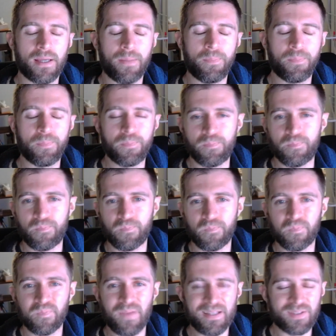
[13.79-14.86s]

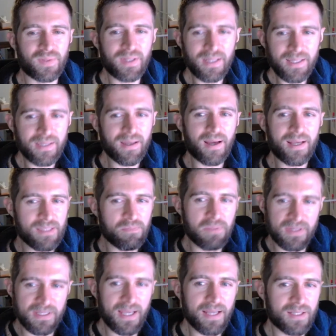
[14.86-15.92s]
a really nice
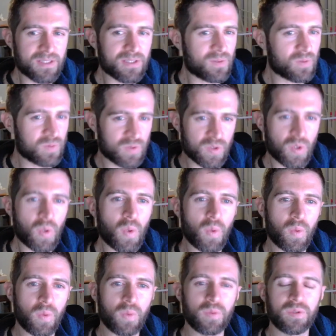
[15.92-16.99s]
potential
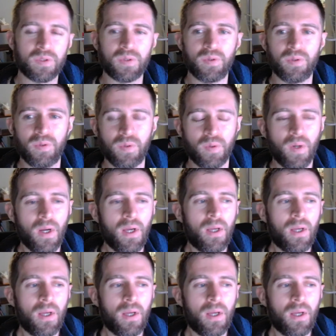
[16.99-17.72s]
tool to